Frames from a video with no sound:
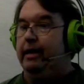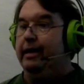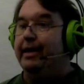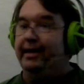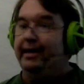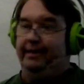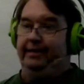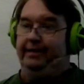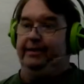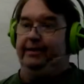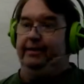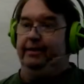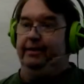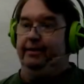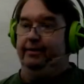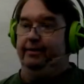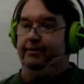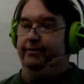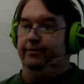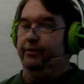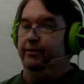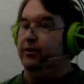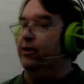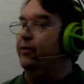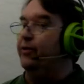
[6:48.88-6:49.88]
His,
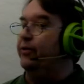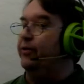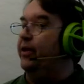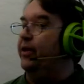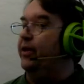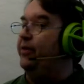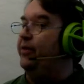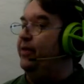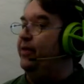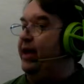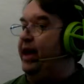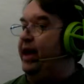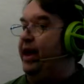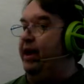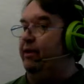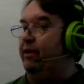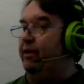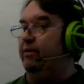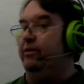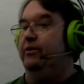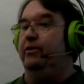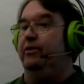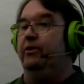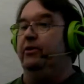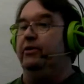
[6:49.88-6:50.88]
not
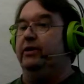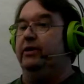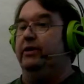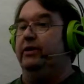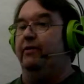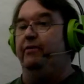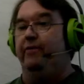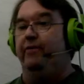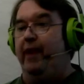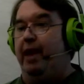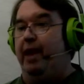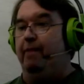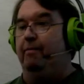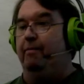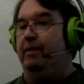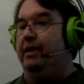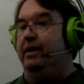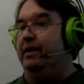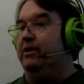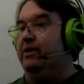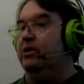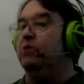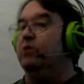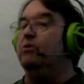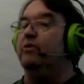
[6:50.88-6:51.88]
their, not the
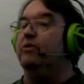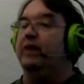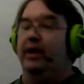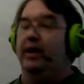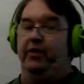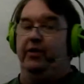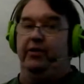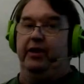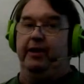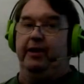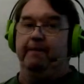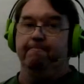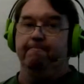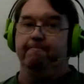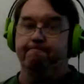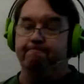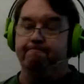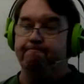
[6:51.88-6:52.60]
family, no nothing.